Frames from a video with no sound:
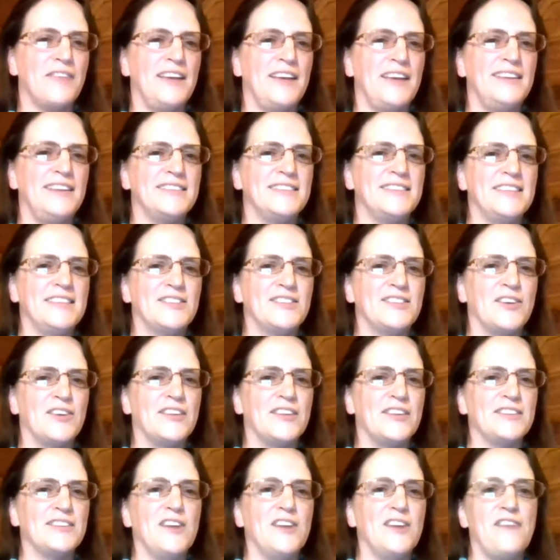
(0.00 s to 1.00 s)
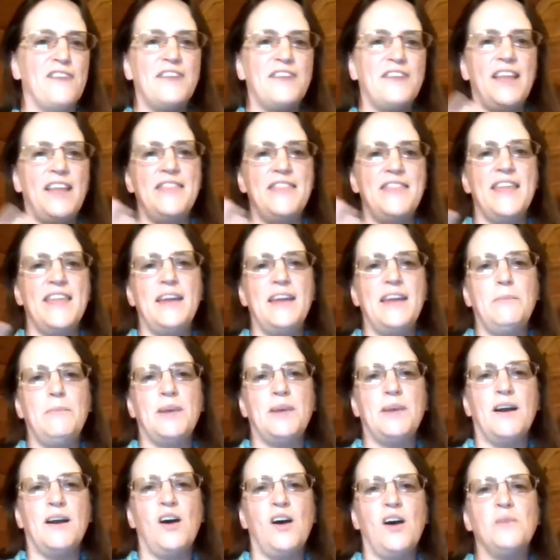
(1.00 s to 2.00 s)
The idea is they start things off, and then it
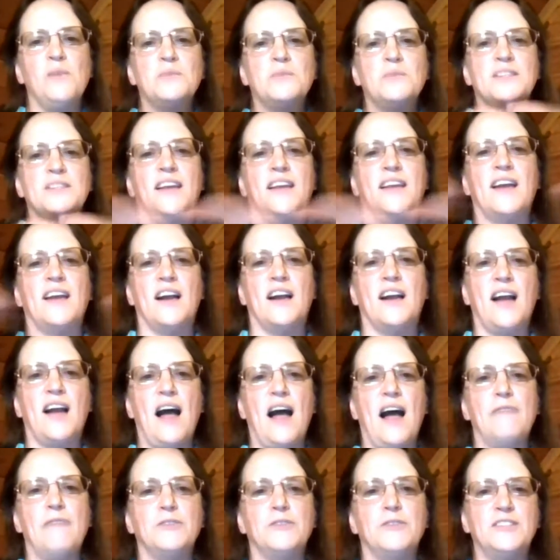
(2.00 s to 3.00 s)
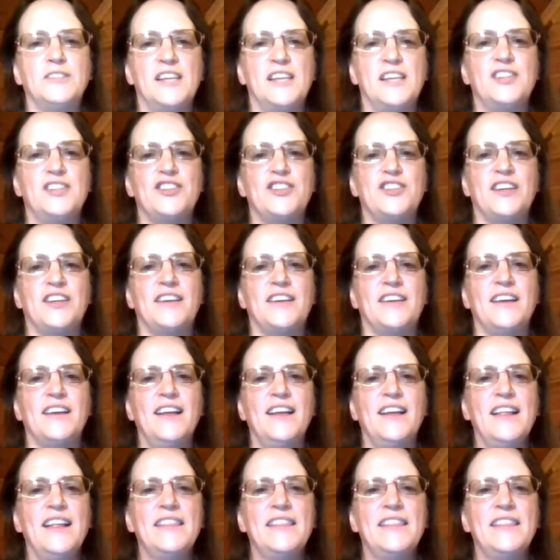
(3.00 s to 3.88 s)
becomes like a conversation